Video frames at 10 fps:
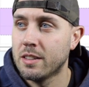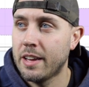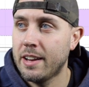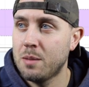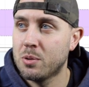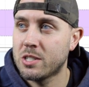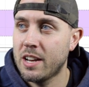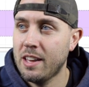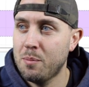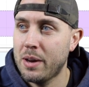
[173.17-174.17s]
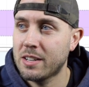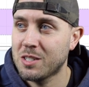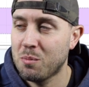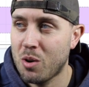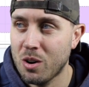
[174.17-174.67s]
the 80% apex
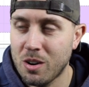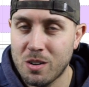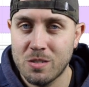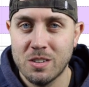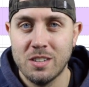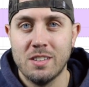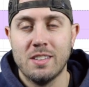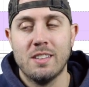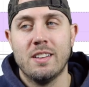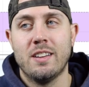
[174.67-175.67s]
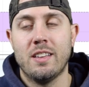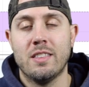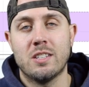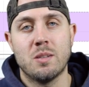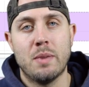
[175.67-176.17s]
tomorrow in
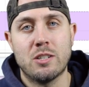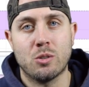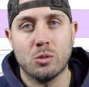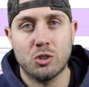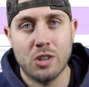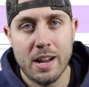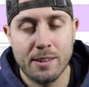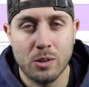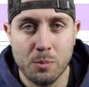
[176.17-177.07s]
this symmetrical triangle.